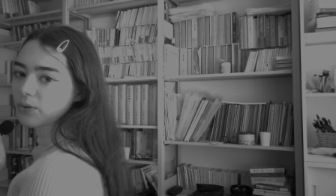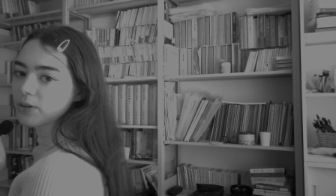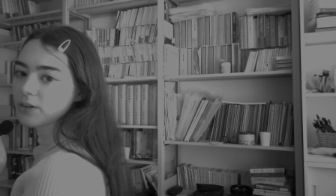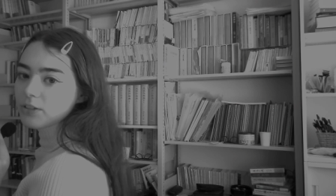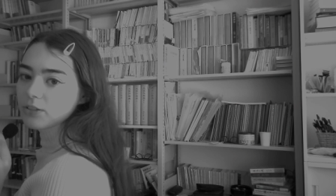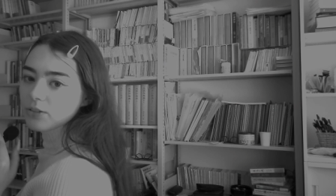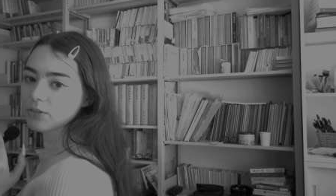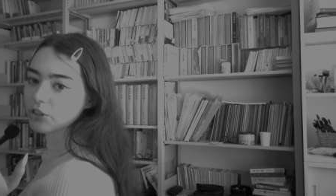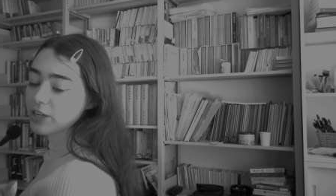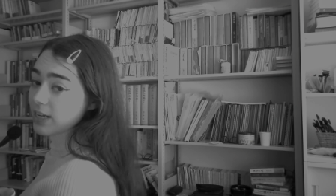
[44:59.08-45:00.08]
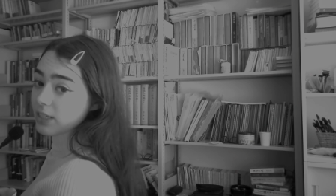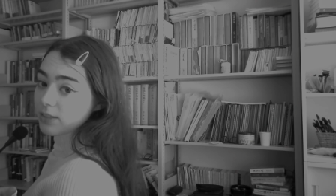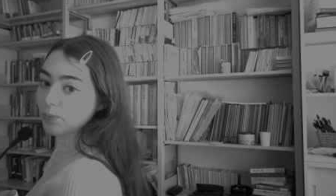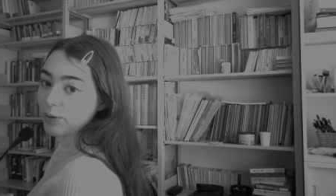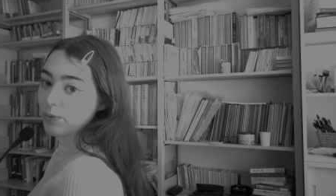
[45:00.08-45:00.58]
quarters, she
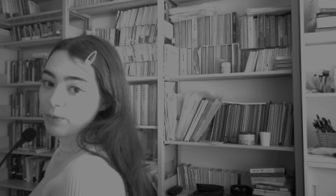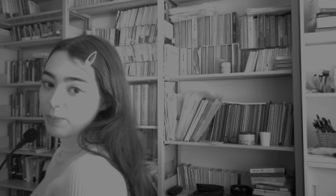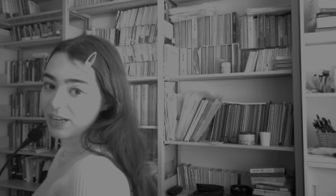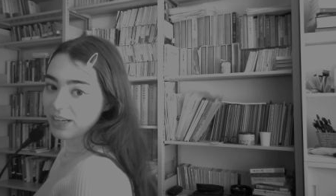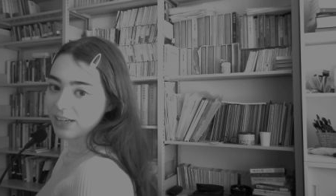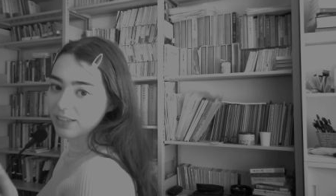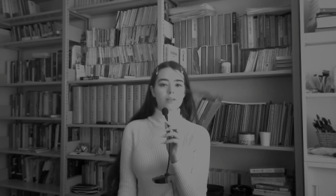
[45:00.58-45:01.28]
asks when we will meet again,